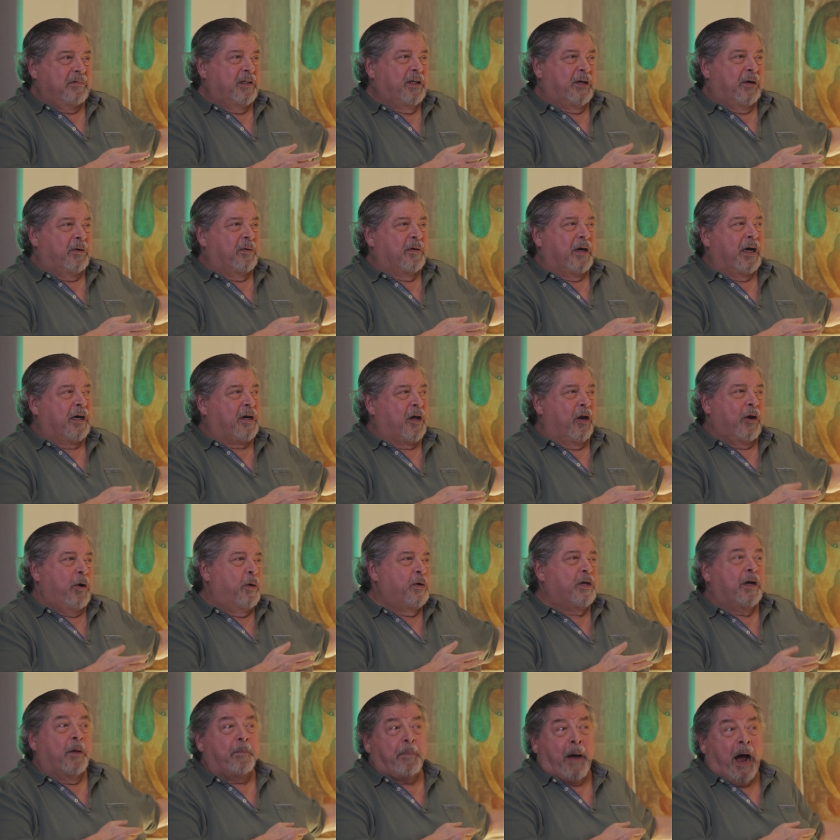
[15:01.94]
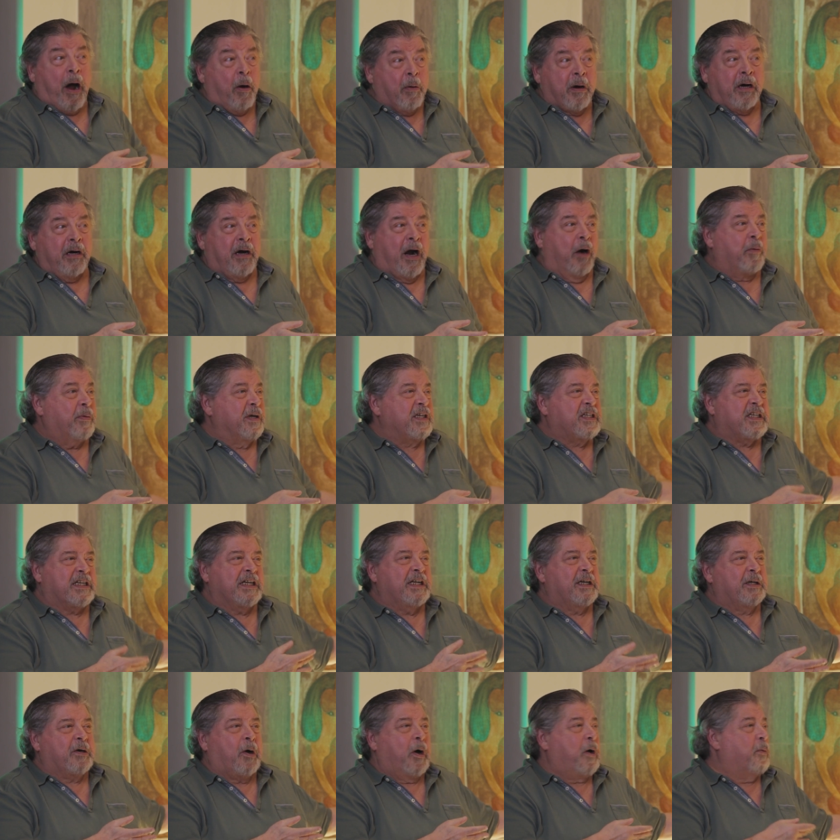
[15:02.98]
you know, a colonial power? Are we
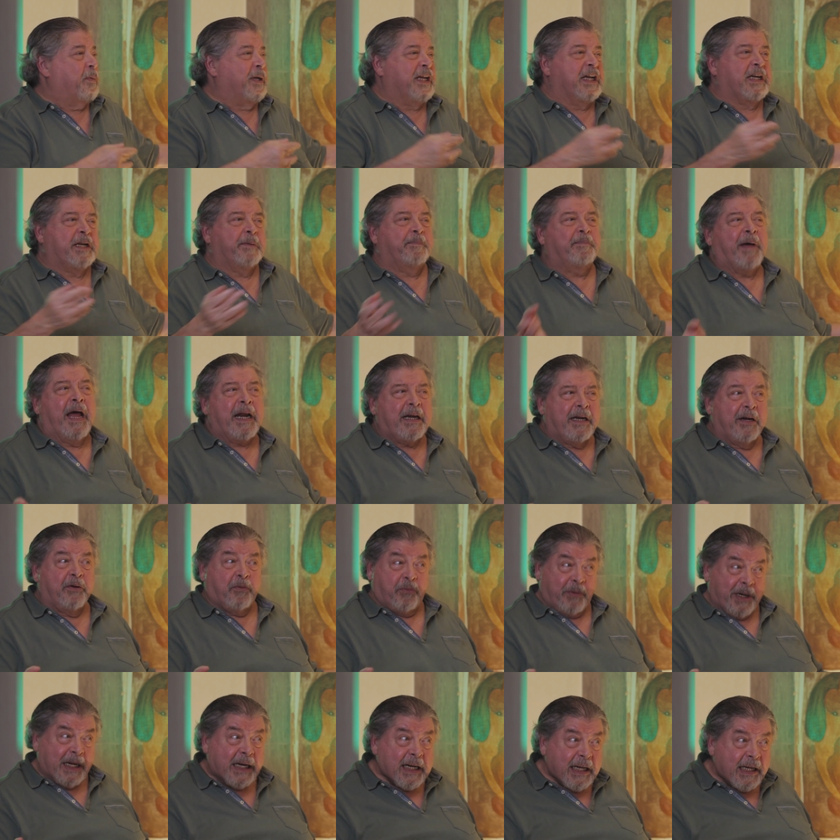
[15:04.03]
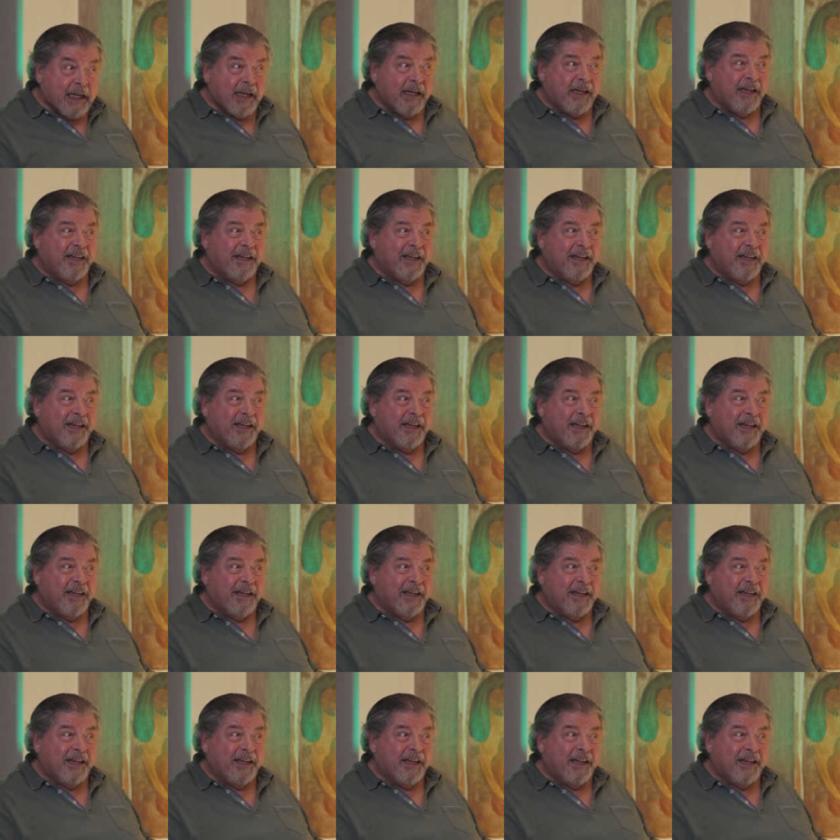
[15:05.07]
still, are we independent? Really?